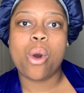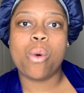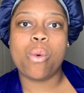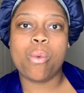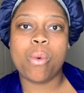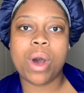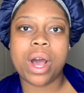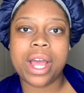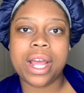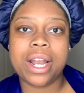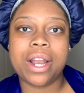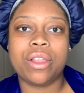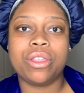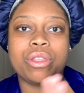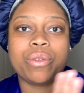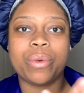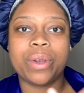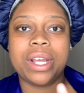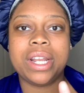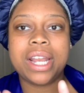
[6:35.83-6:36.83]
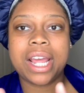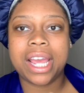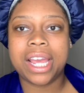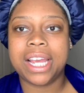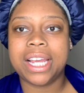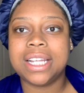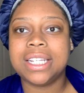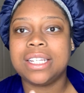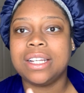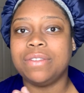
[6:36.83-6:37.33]
what 3
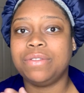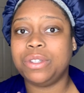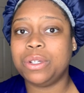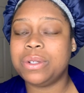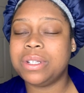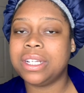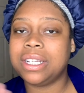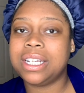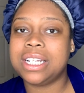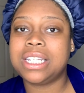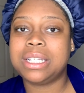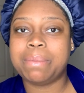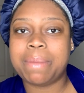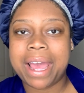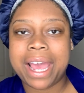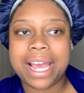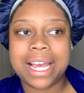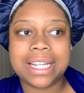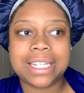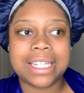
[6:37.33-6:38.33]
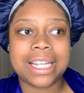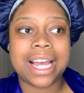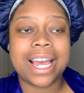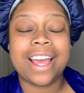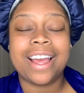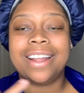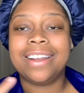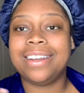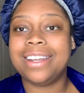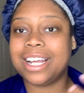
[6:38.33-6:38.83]
days of using this mask
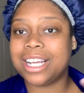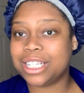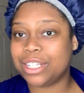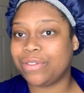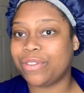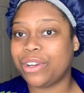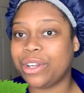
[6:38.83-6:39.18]
does for